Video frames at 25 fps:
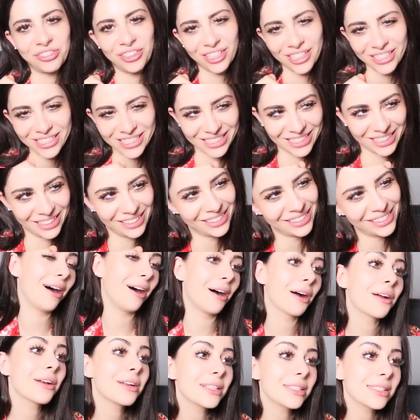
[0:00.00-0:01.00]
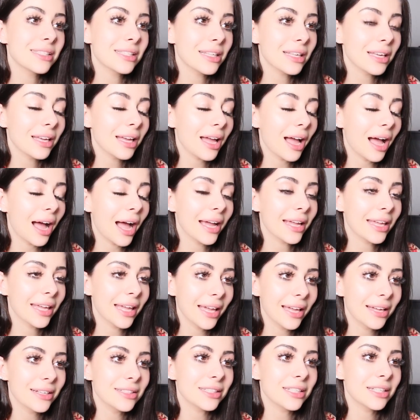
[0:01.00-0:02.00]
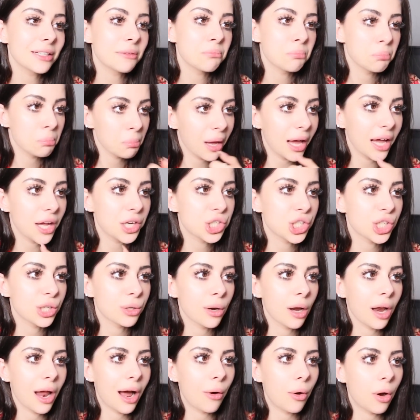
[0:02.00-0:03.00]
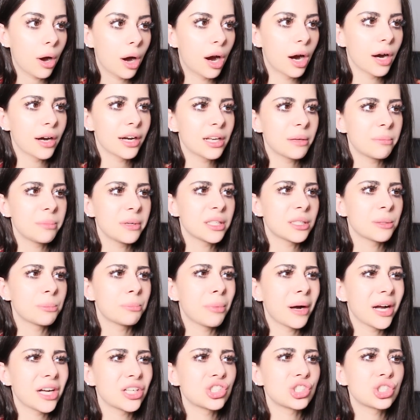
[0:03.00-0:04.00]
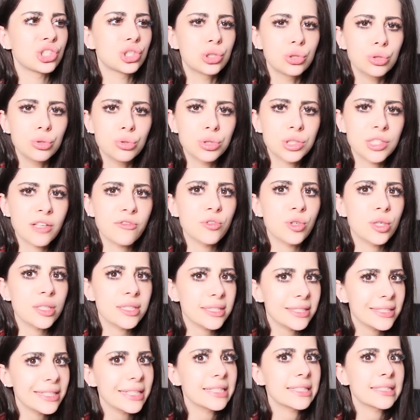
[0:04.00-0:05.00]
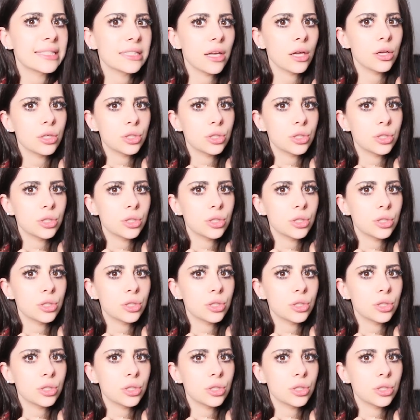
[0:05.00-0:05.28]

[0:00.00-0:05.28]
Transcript: person. Honestly, I can't imagine how hard it'd be to buy shoes if you had six